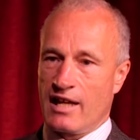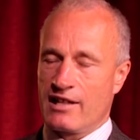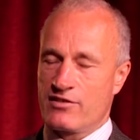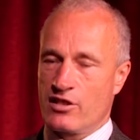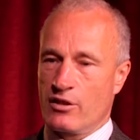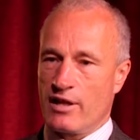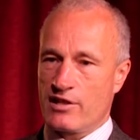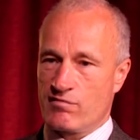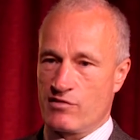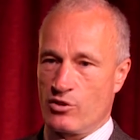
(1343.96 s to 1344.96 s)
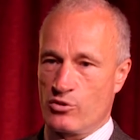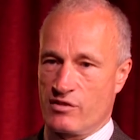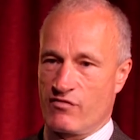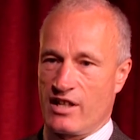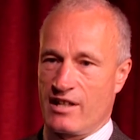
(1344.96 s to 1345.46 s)
And so as a result
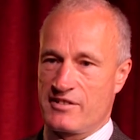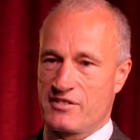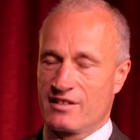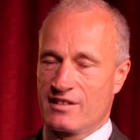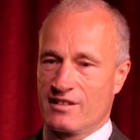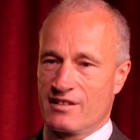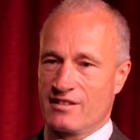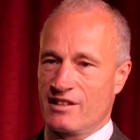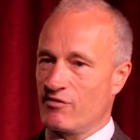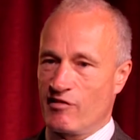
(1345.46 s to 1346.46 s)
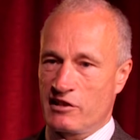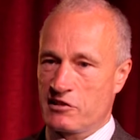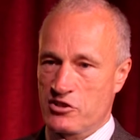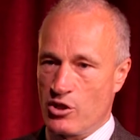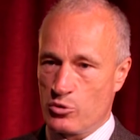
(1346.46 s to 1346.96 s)
of that, there's very
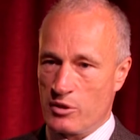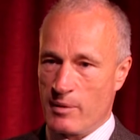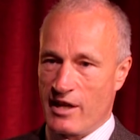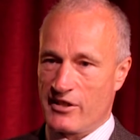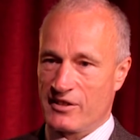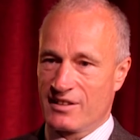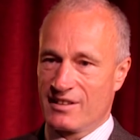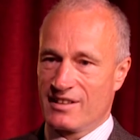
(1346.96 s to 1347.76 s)
little to hold it back.